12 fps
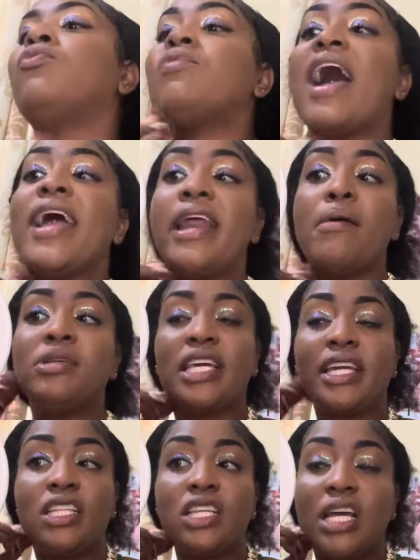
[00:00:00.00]
Right. I say
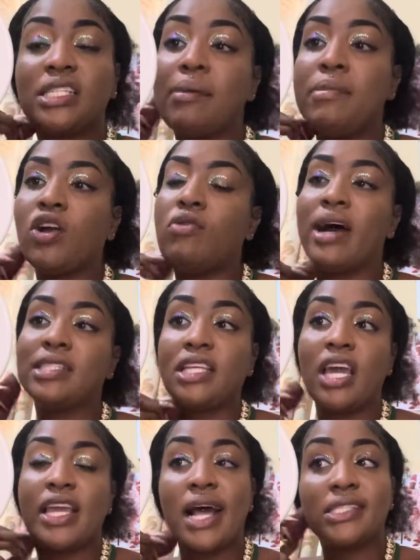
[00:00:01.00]
Kitty, yes, a big woman. Say
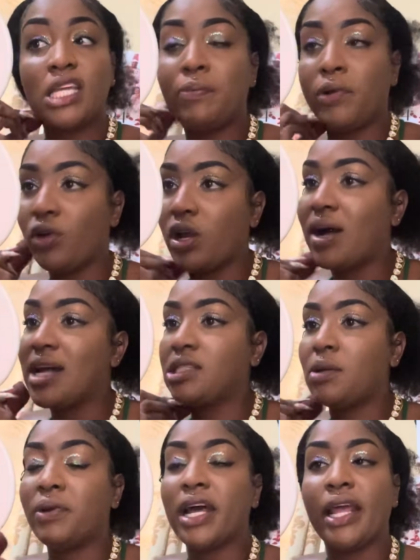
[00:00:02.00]
you can see put who you want to
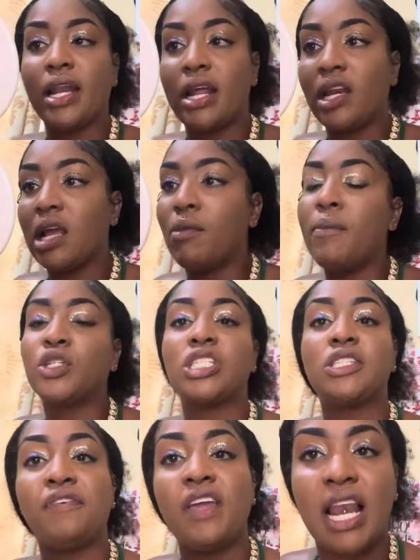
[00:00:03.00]
see put at the end of the day. But I
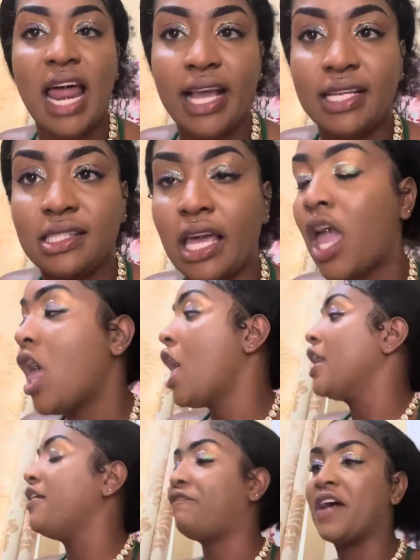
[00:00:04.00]
just feel like say
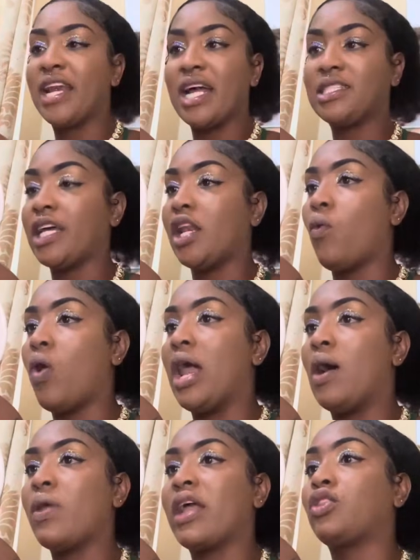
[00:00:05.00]
the fact that say the whole
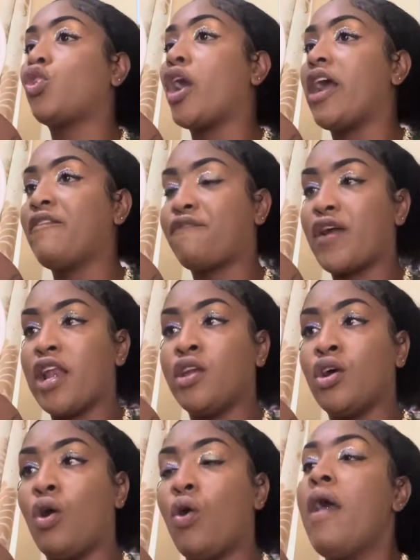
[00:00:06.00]
of we turn friend
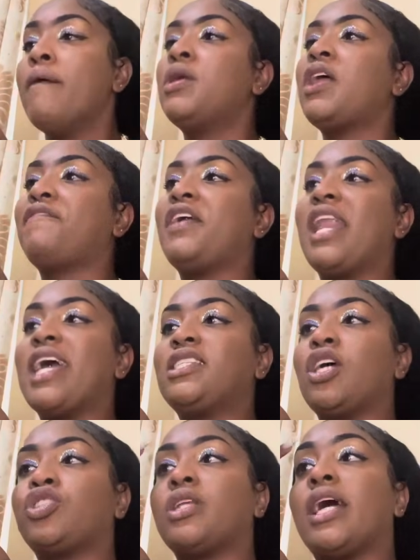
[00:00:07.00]
now, me not feel like
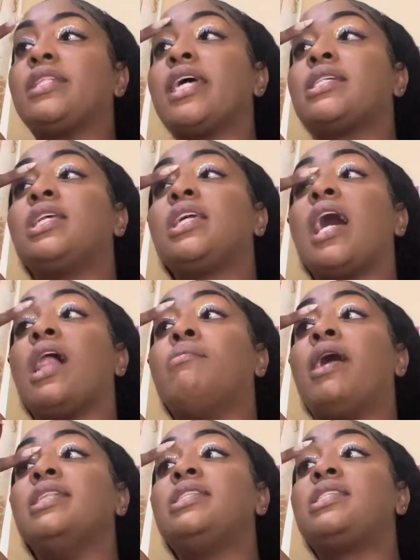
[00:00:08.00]
say you shouldn't text the girl,
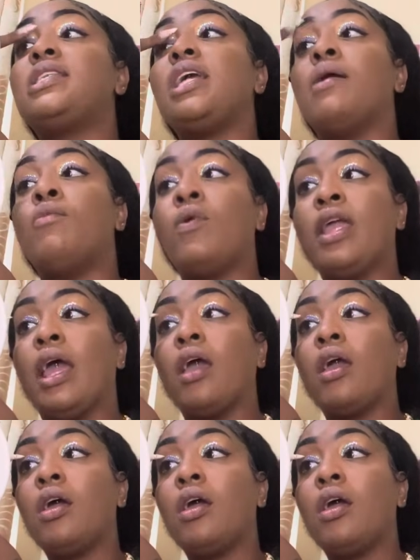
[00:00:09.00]
man. Same way.